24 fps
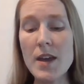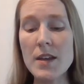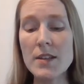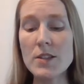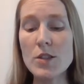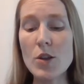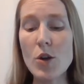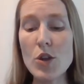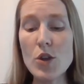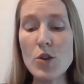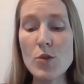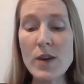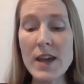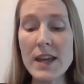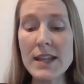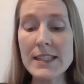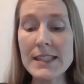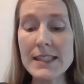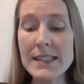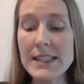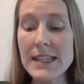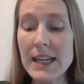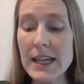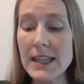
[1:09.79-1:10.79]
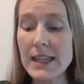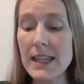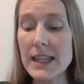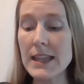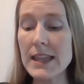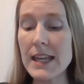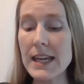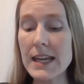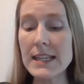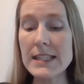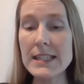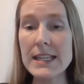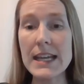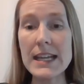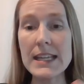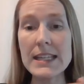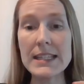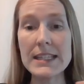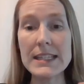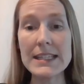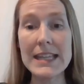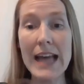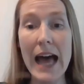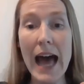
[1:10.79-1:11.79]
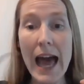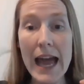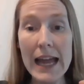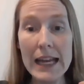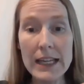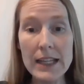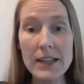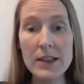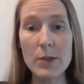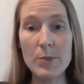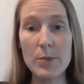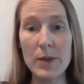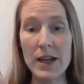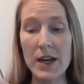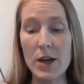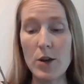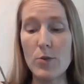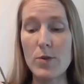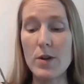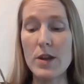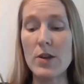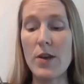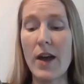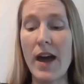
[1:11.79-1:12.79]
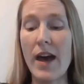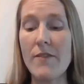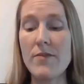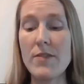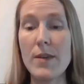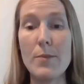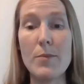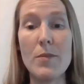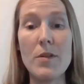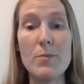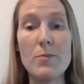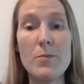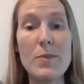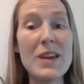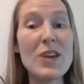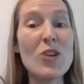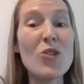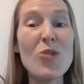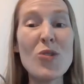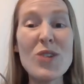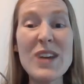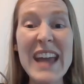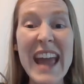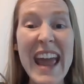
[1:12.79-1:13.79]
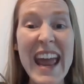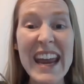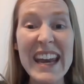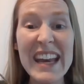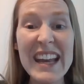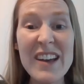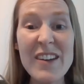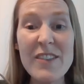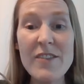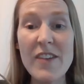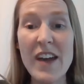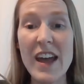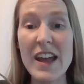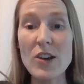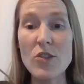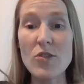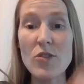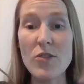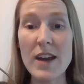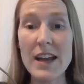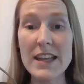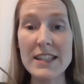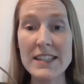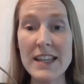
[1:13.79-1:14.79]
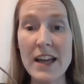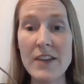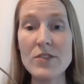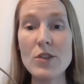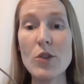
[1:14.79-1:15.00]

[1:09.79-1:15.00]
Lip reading: So you can stick the things inside the Play-Doh where you have them be creative and create stuff.